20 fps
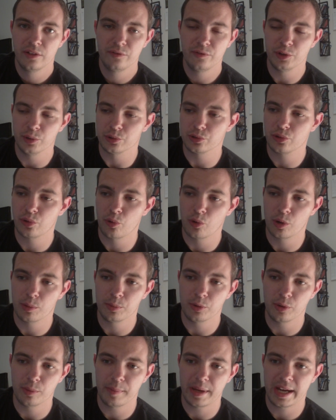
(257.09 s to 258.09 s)
feels
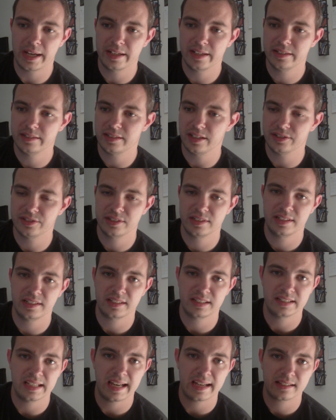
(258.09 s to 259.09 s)
horrible about it, doesn't
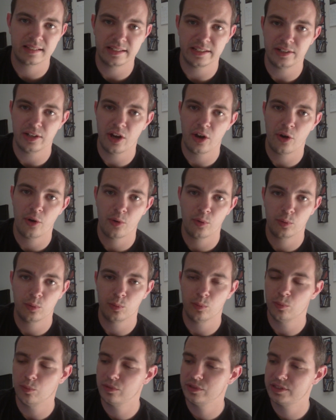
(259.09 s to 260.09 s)
exactly know
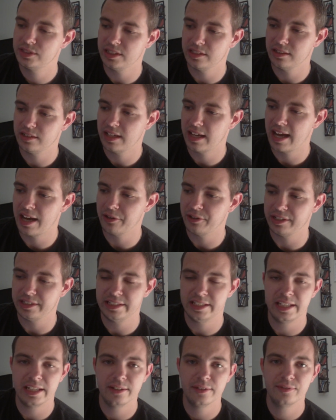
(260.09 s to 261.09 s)
how to
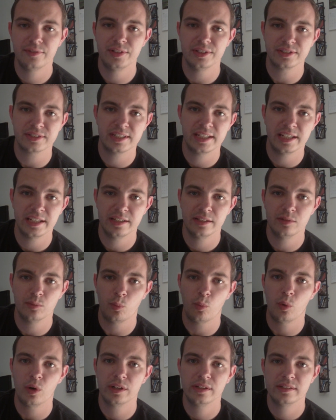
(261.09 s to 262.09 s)
give his
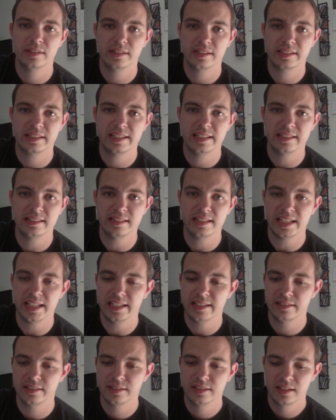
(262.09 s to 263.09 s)
kid what the kid
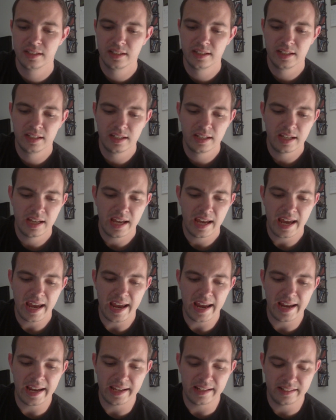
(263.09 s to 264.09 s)
needs.
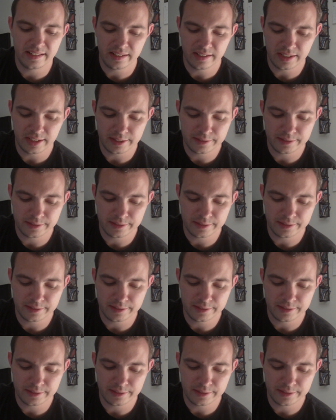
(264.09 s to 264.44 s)
And